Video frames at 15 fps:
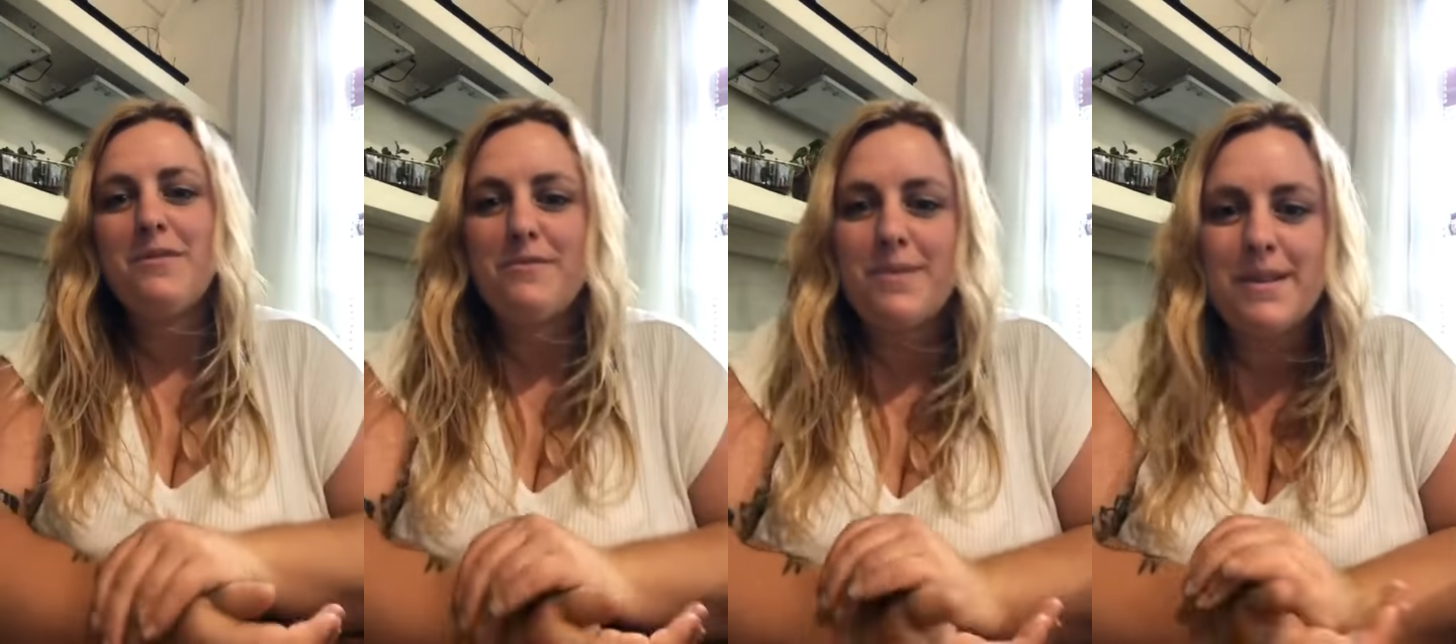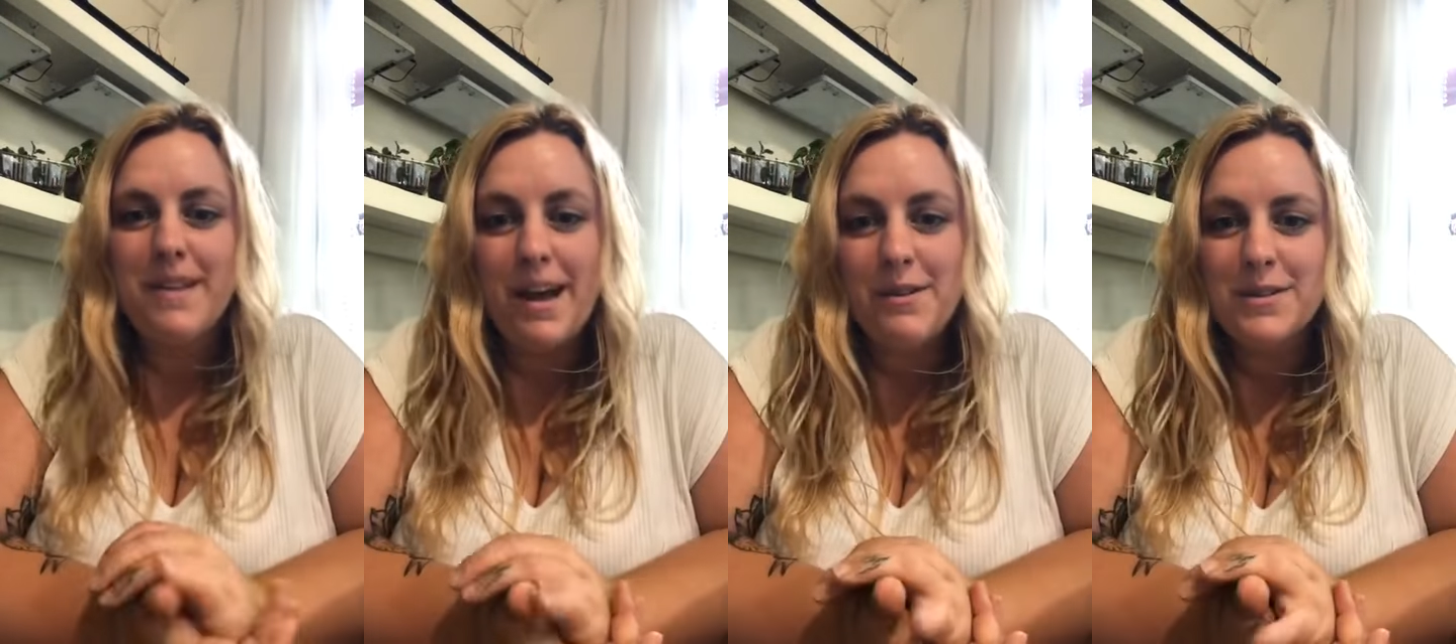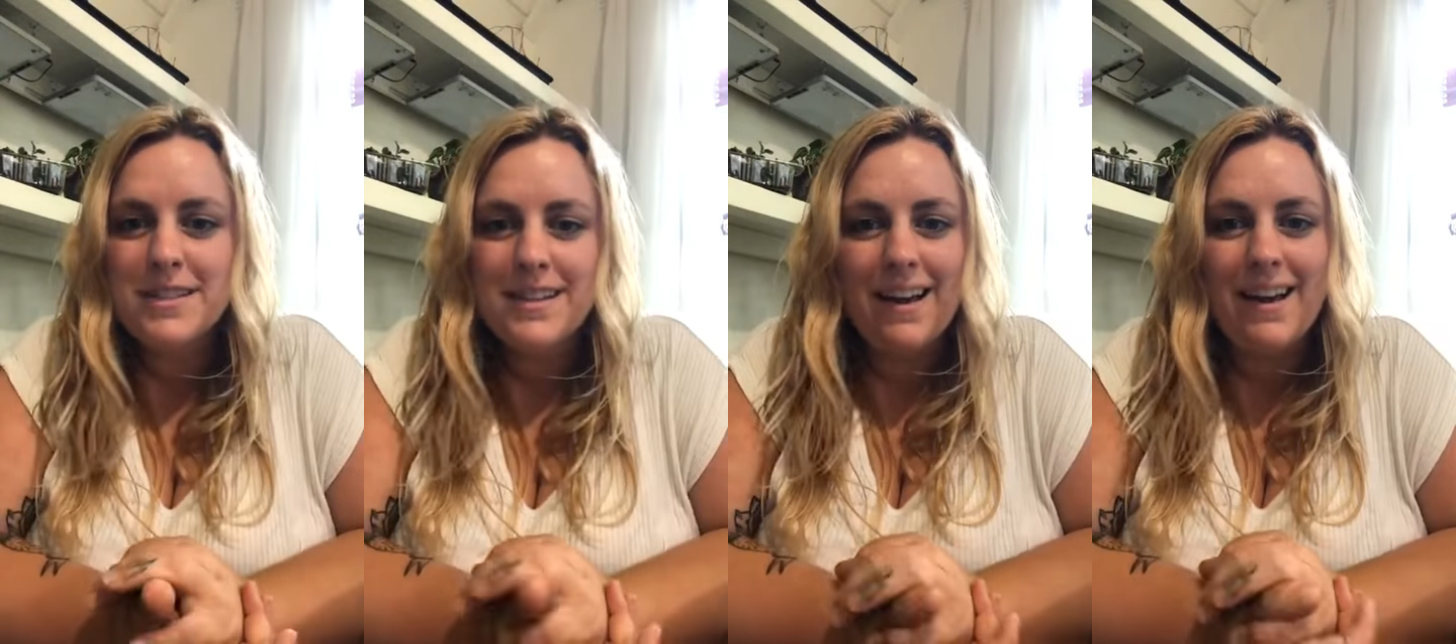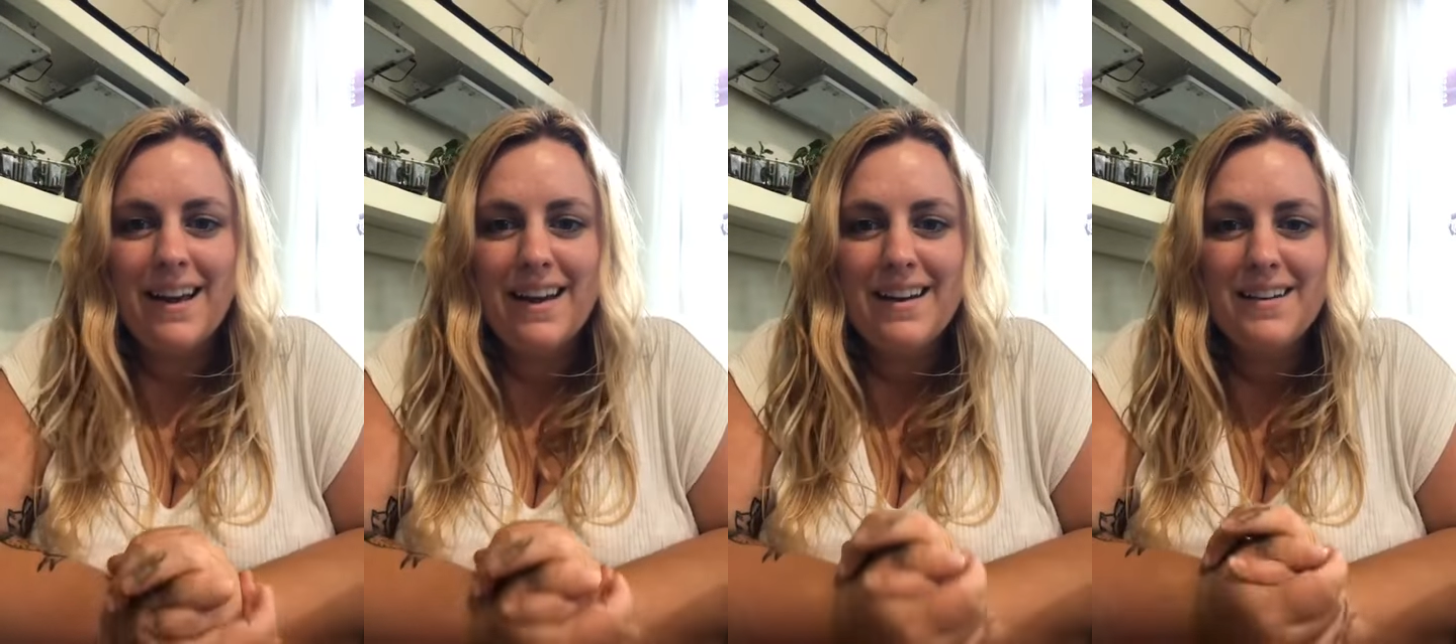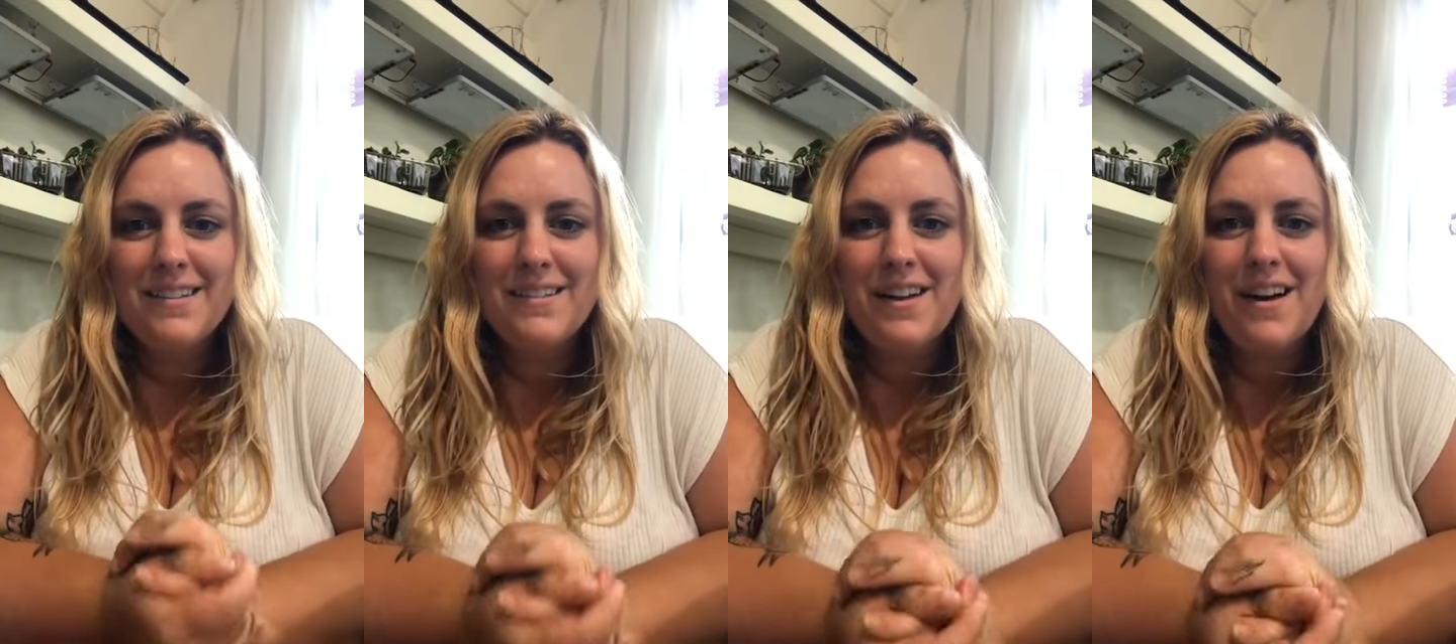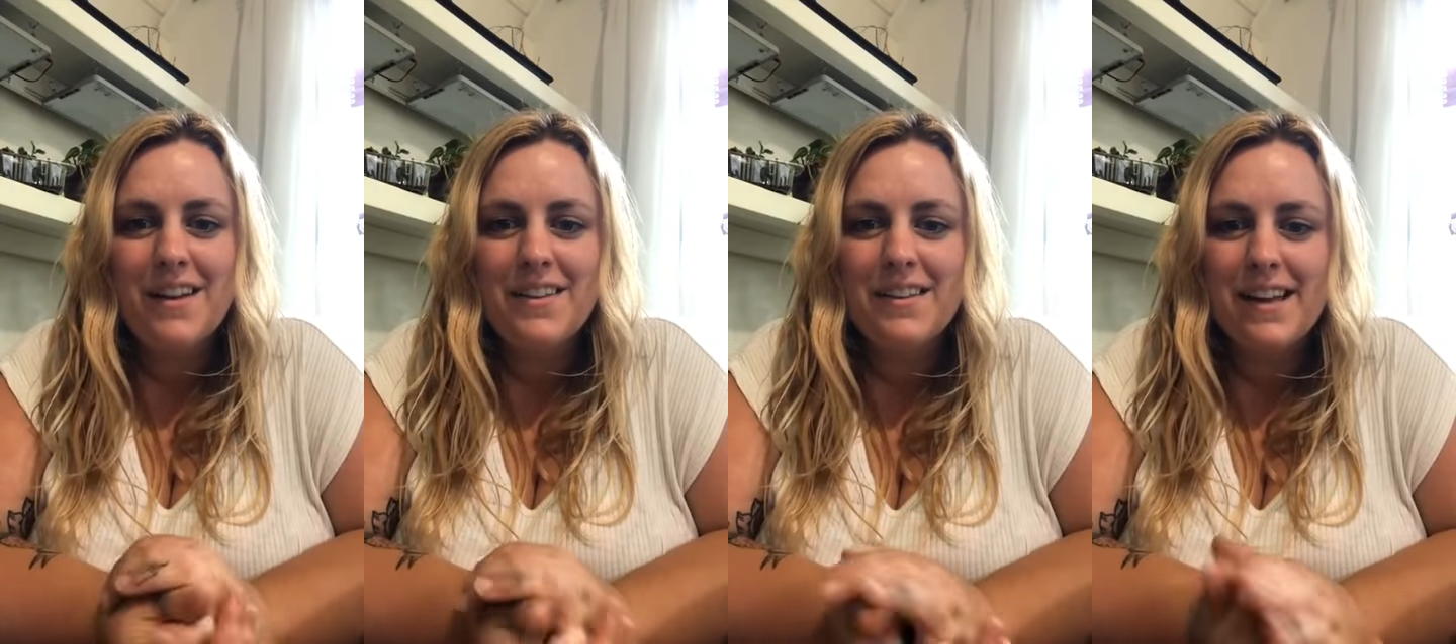We've been outside a
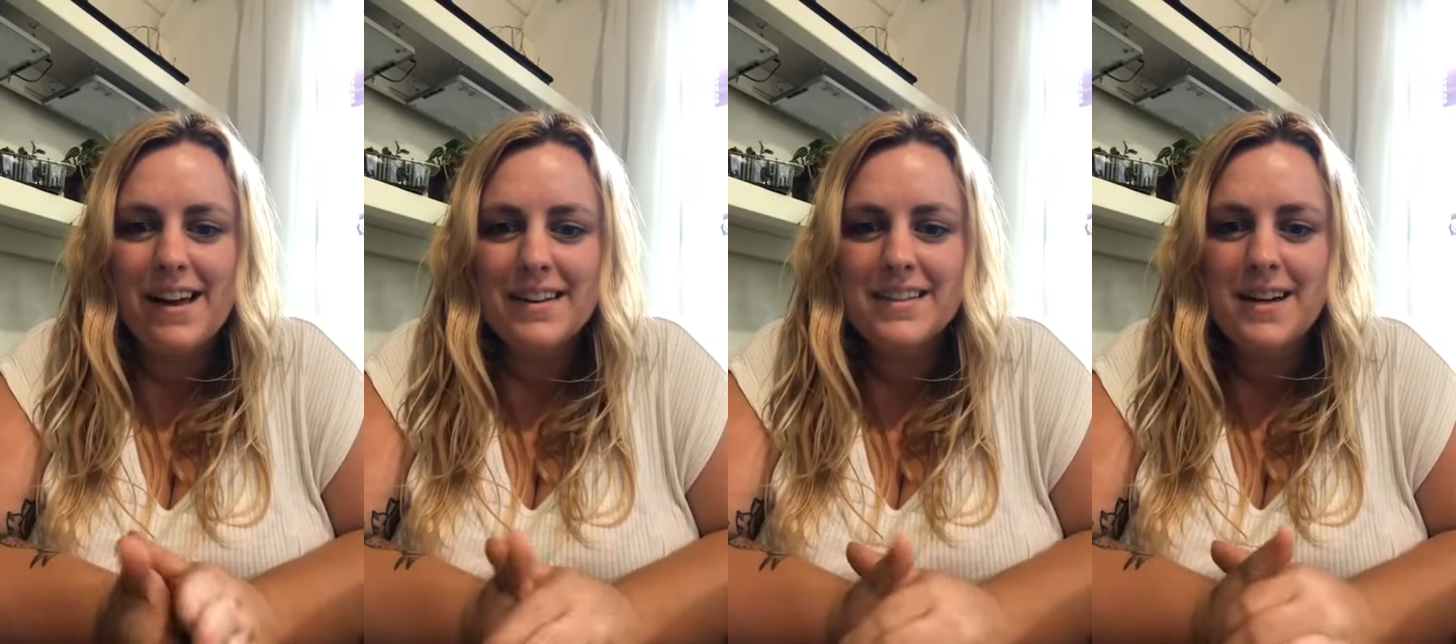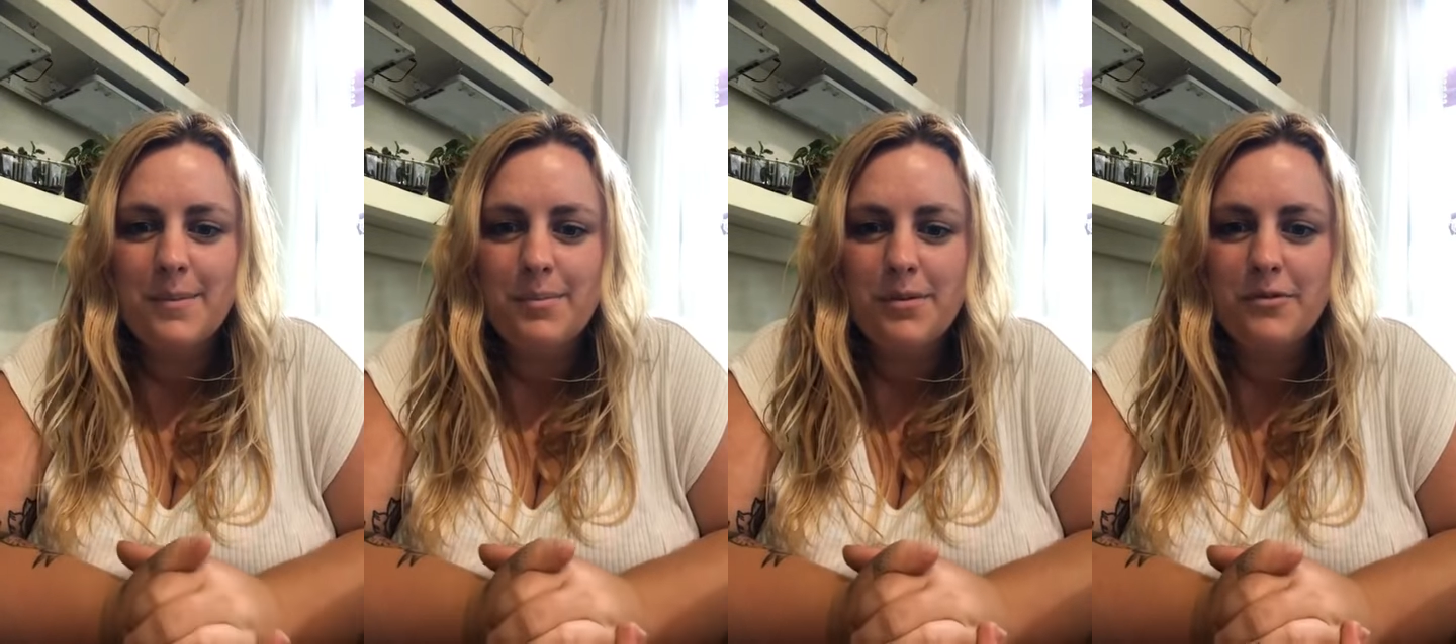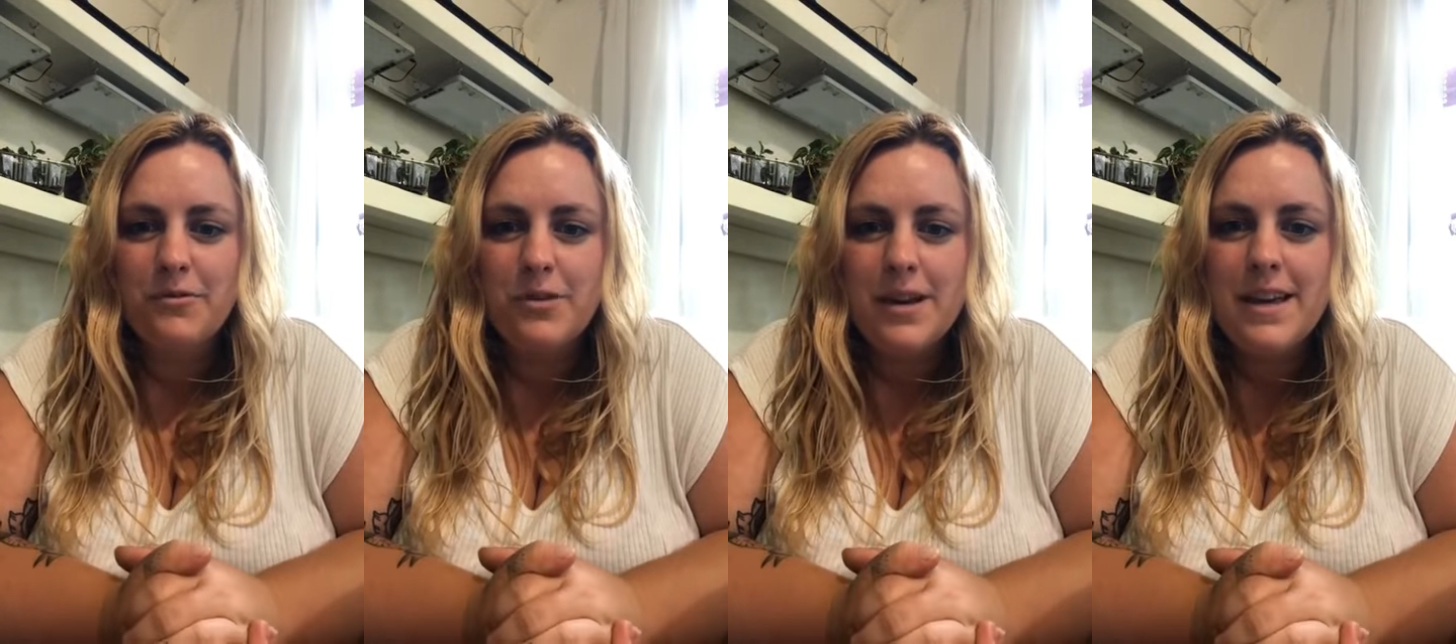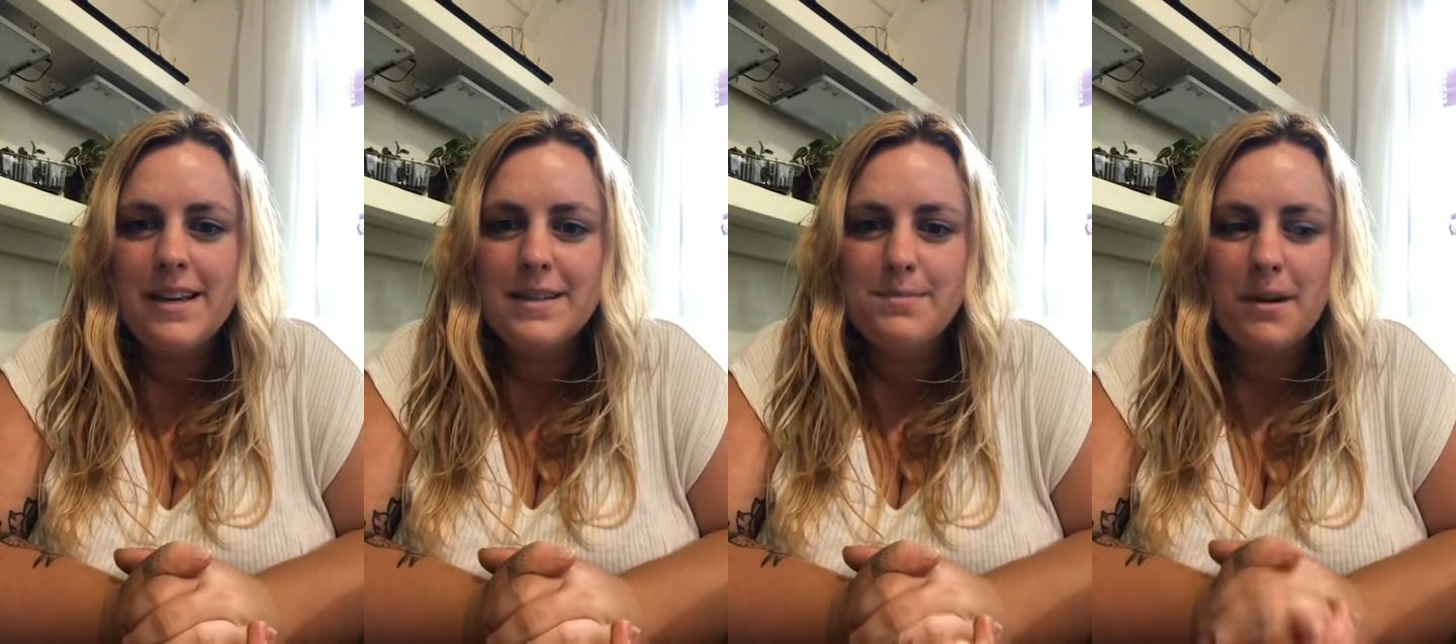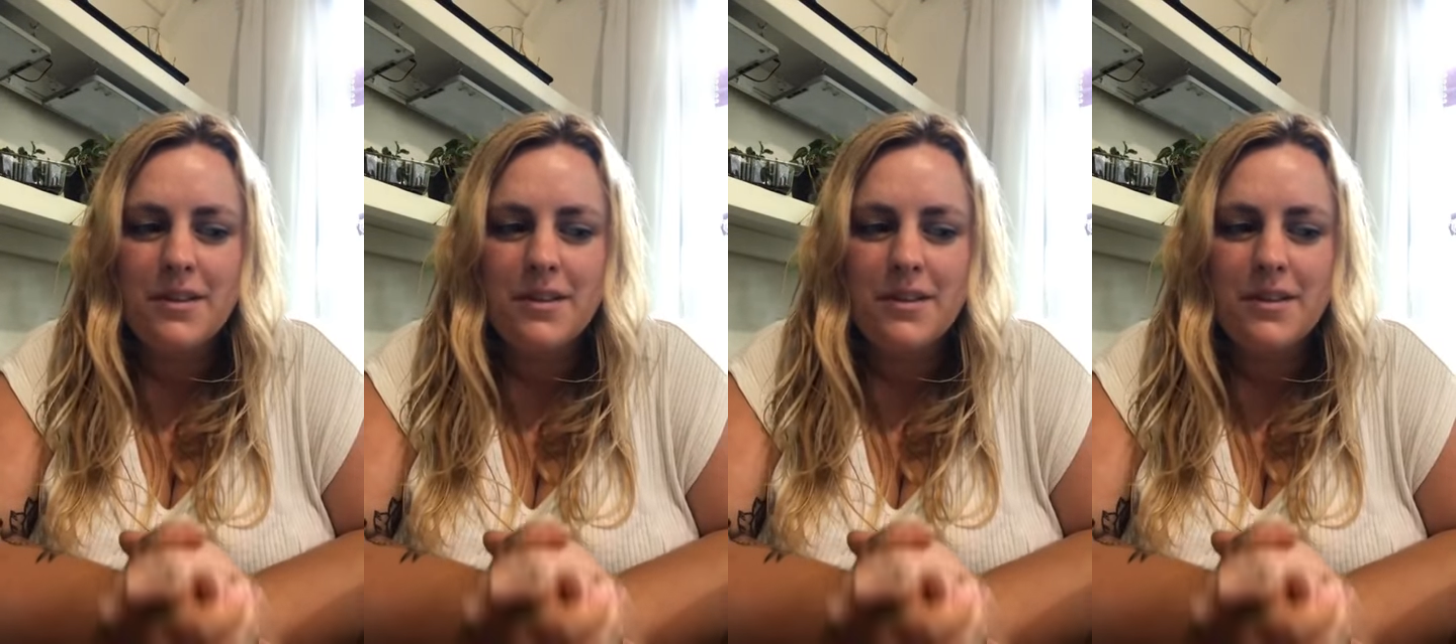lot the last couple of weeks,